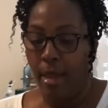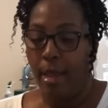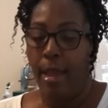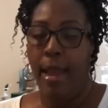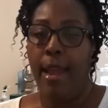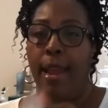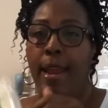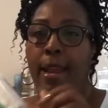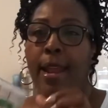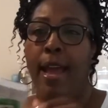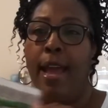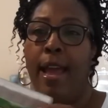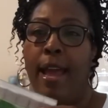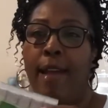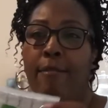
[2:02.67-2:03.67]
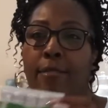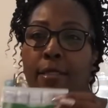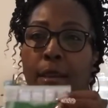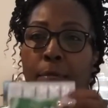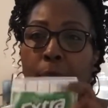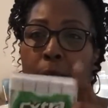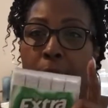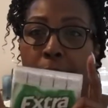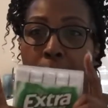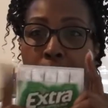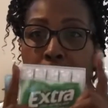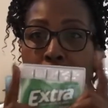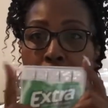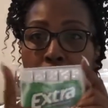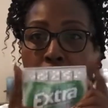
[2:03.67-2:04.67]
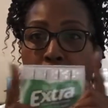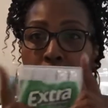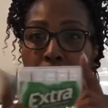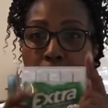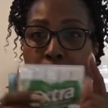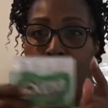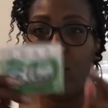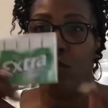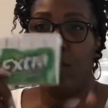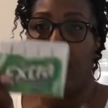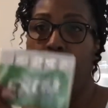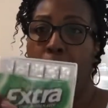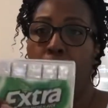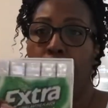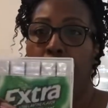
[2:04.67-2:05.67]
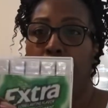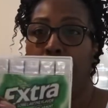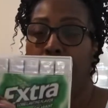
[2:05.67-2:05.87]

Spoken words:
And I have some gum, some extra gum.